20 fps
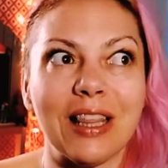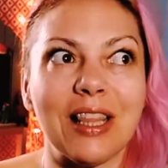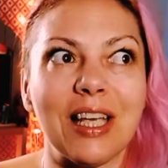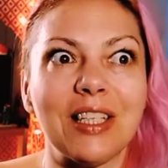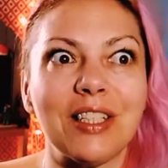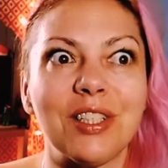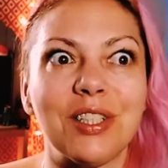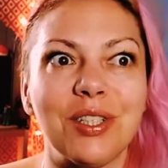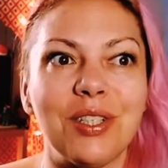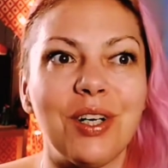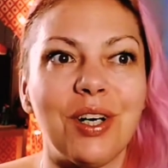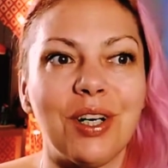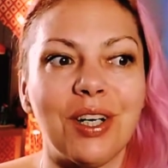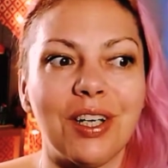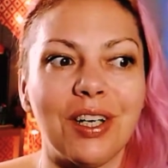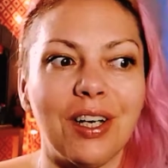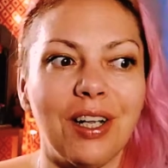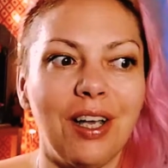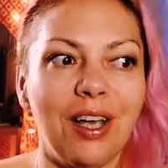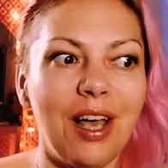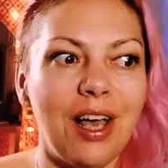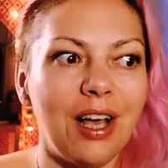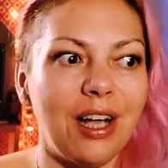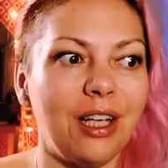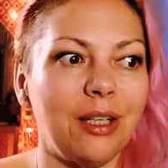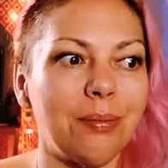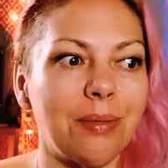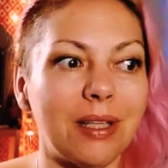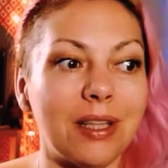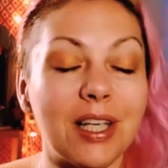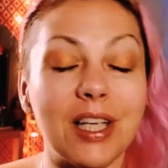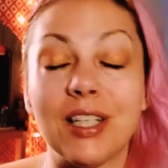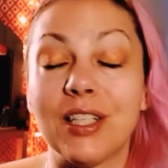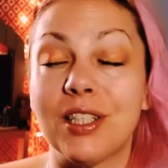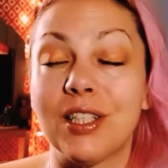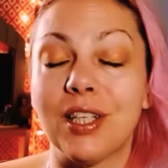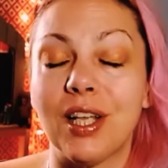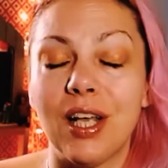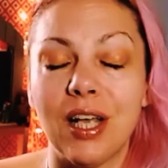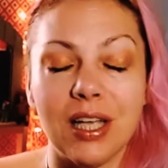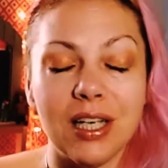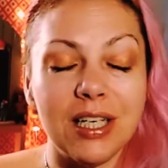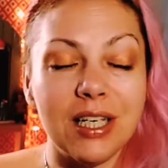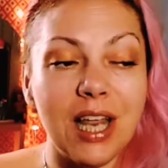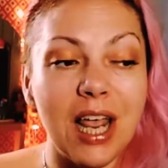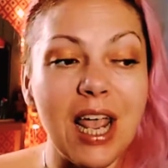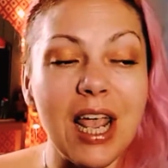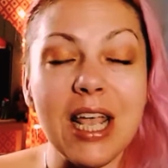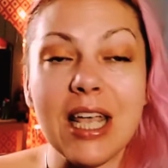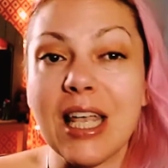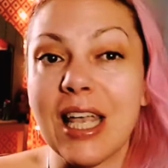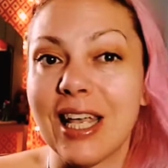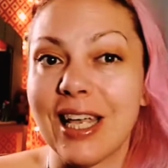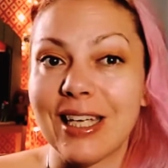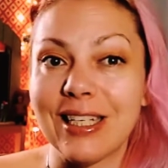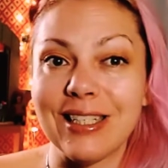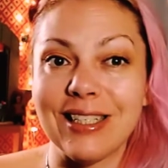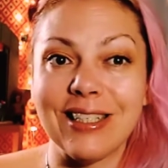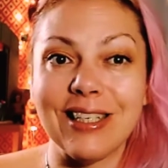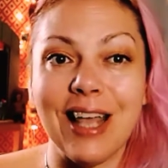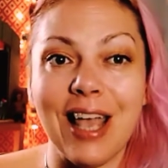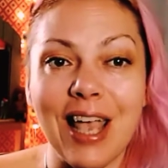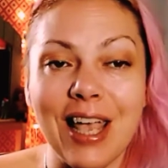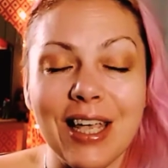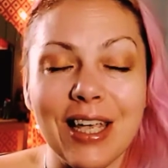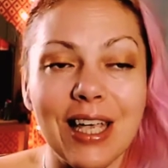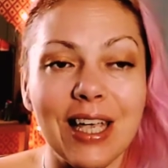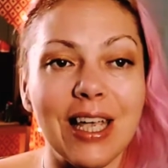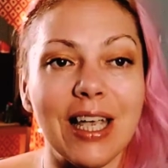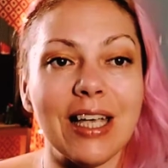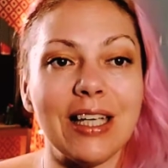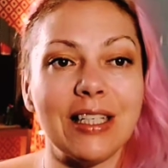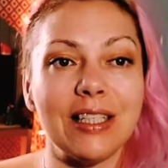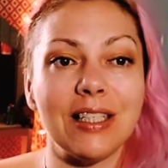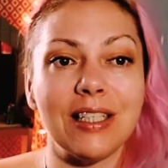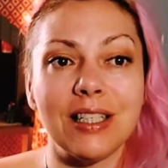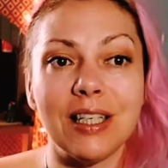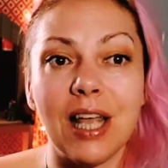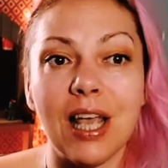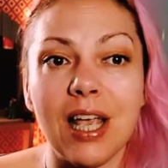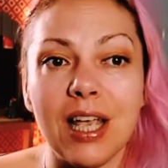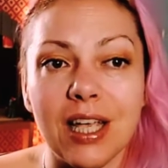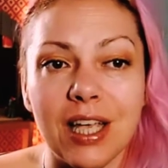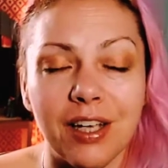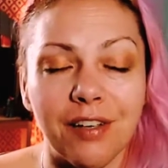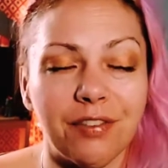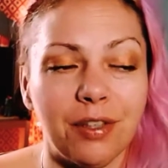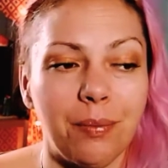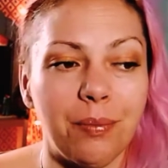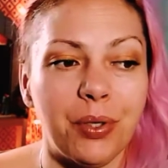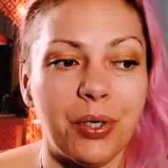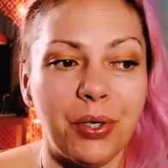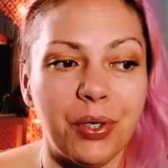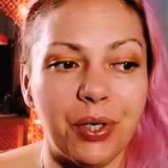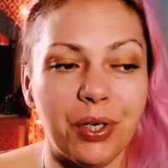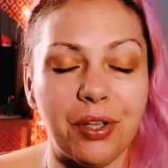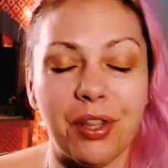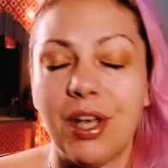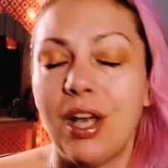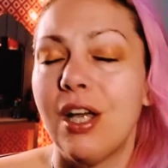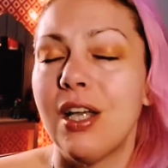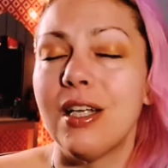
That's not helping. That's taking and taking and taking from the earth.